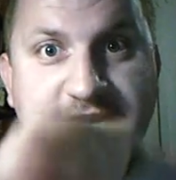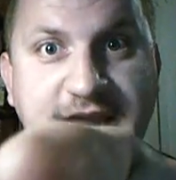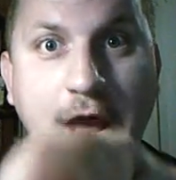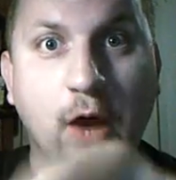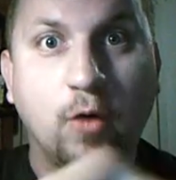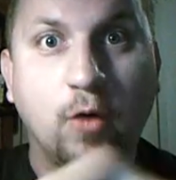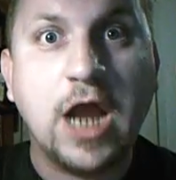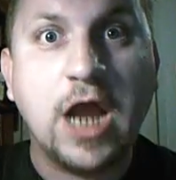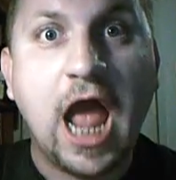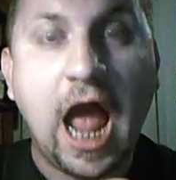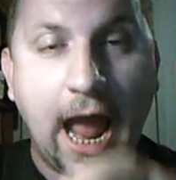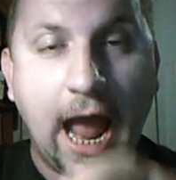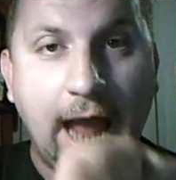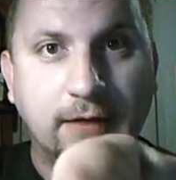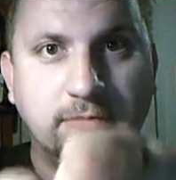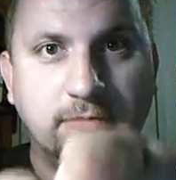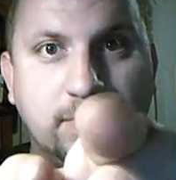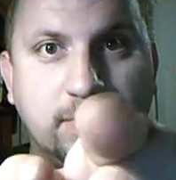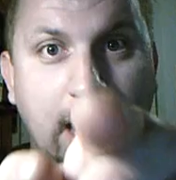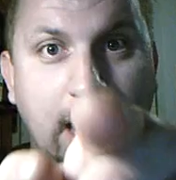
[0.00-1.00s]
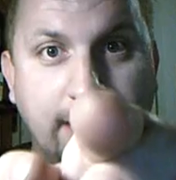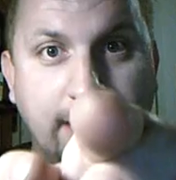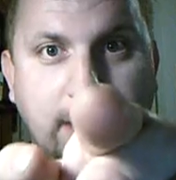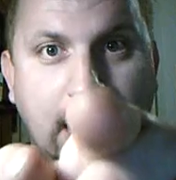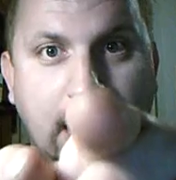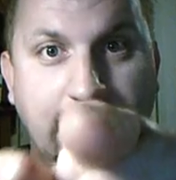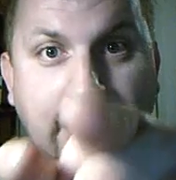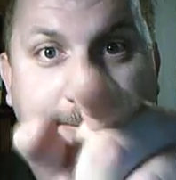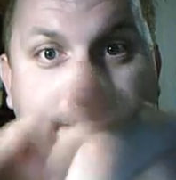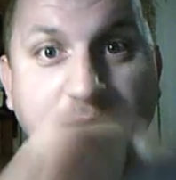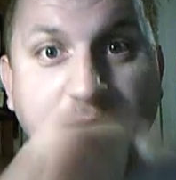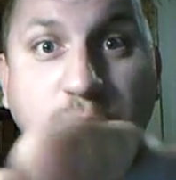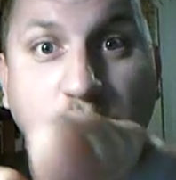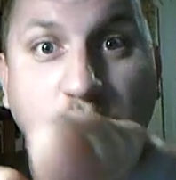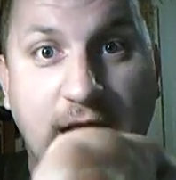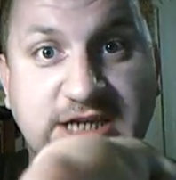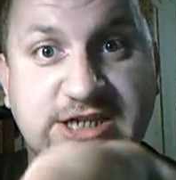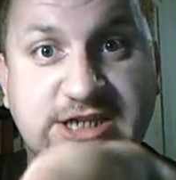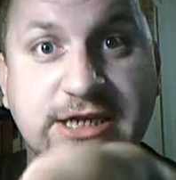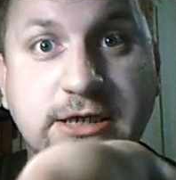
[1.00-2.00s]
it down. And I
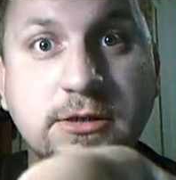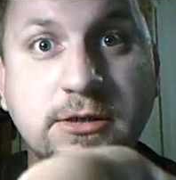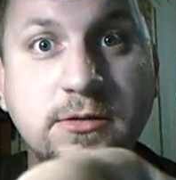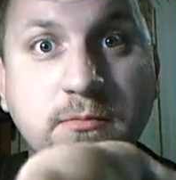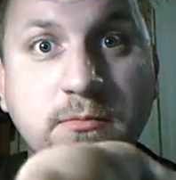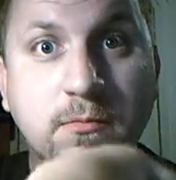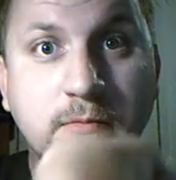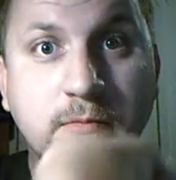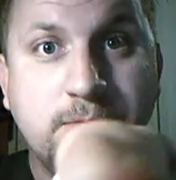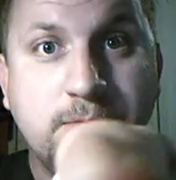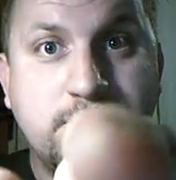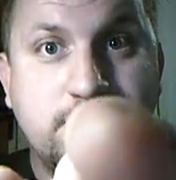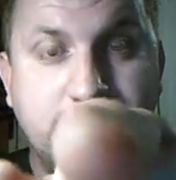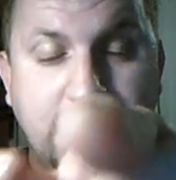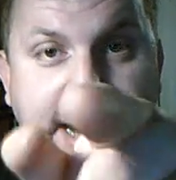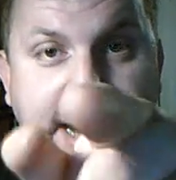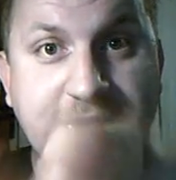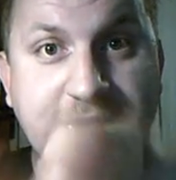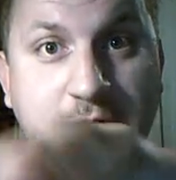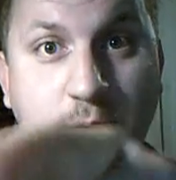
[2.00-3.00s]
memorized it. But